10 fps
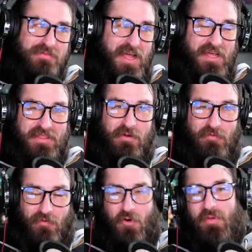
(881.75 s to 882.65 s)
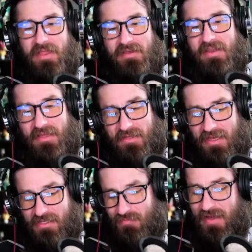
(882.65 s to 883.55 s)
that we've all been
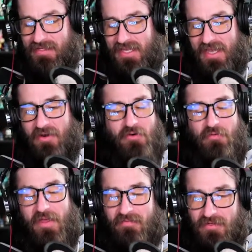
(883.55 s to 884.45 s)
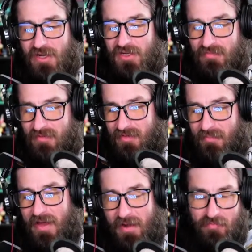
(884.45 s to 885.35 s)
expecting. I don't know if we ever talked
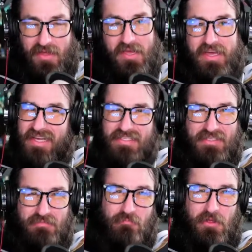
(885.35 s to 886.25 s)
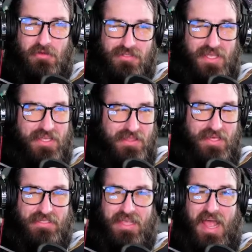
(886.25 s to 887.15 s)
about it, but it's one of those
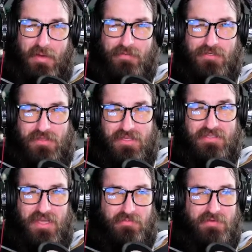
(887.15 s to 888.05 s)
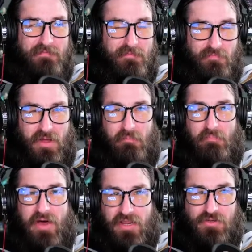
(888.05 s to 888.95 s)
things that happens on these types of
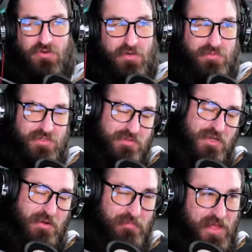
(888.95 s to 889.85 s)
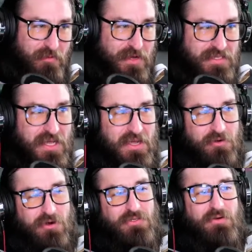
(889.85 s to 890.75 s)
buddy trips. So anyways,
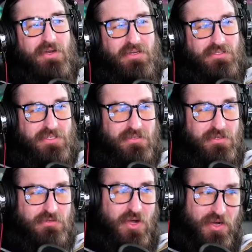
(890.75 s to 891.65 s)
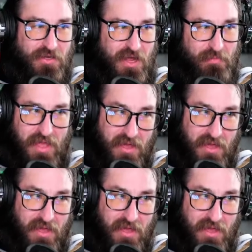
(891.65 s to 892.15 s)
Grow Generation, you talk, not me.